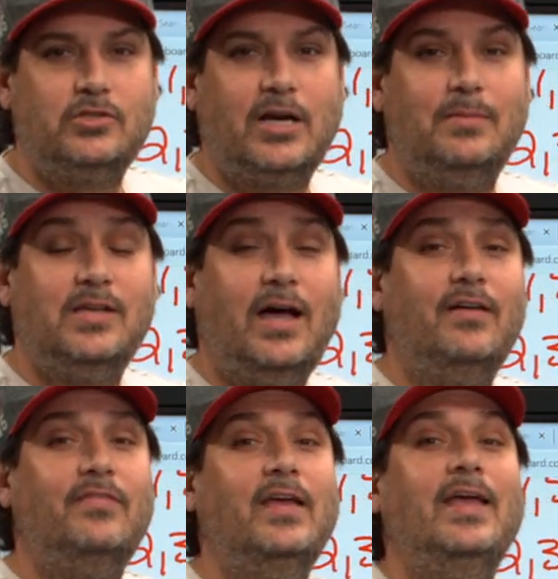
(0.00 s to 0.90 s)
drops
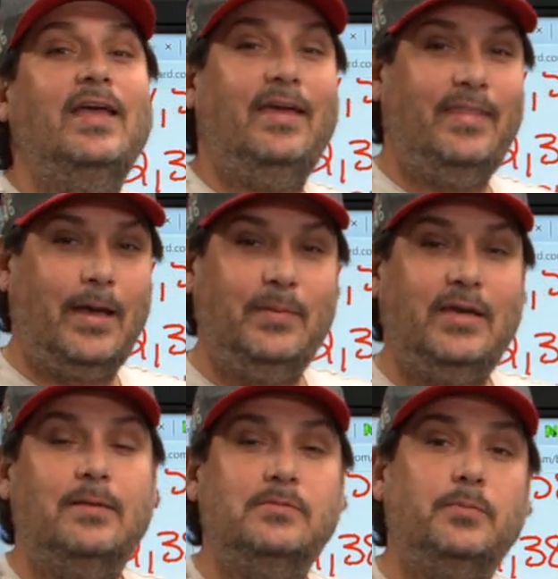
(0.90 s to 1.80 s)
off, and that
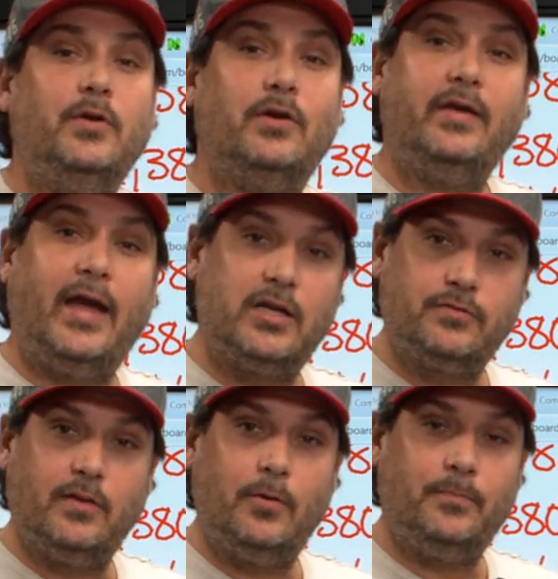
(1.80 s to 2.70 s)
becomes pure cash
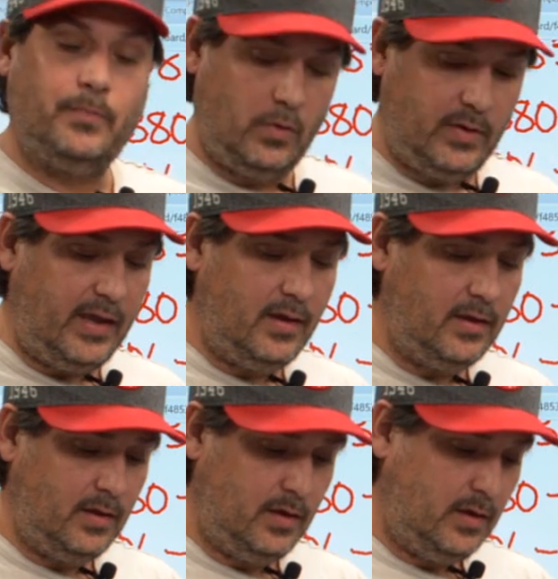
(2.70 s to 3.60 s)
flow. Okay?
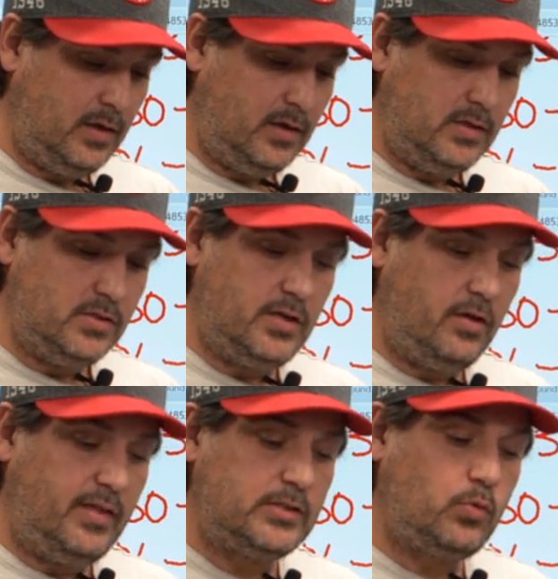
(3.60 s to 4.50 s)
So
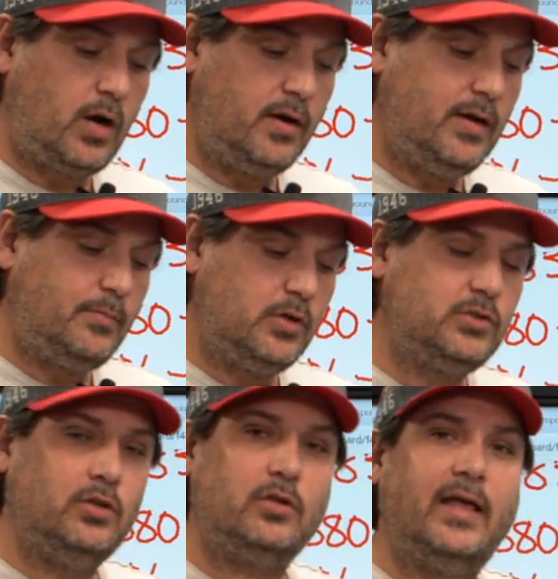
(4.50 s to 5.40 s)
that's what our numbers
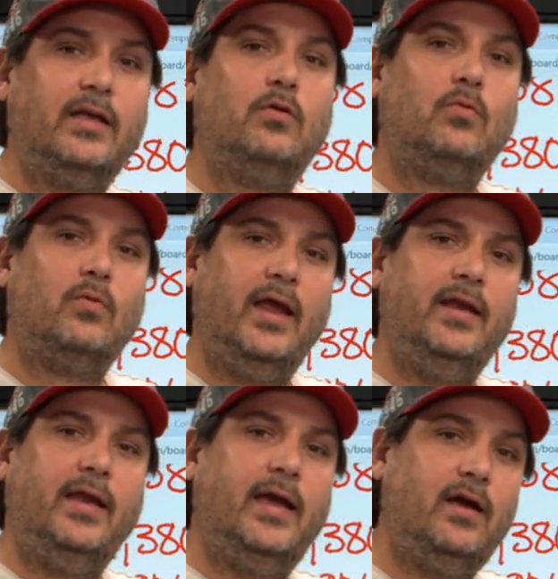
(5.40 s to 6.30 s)
look like
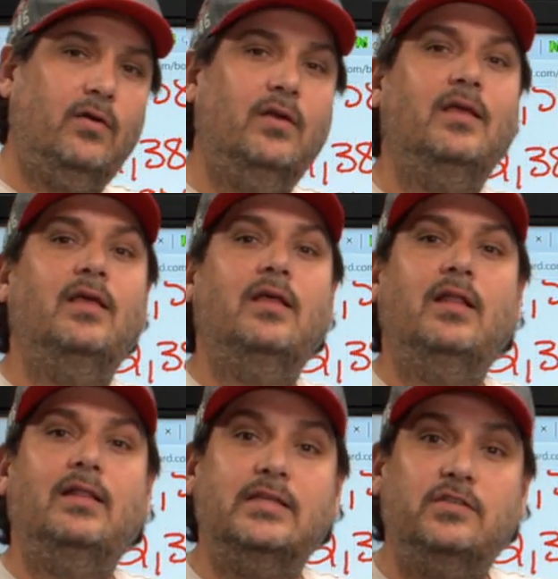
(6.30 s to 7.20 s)
right now.
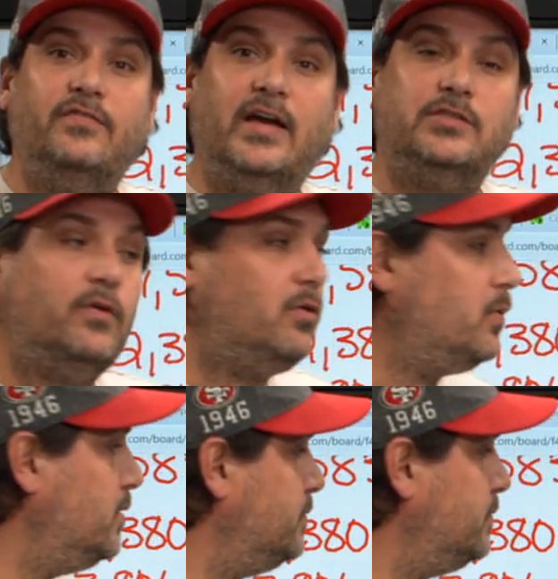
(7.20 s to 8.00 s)
Let's fast forward.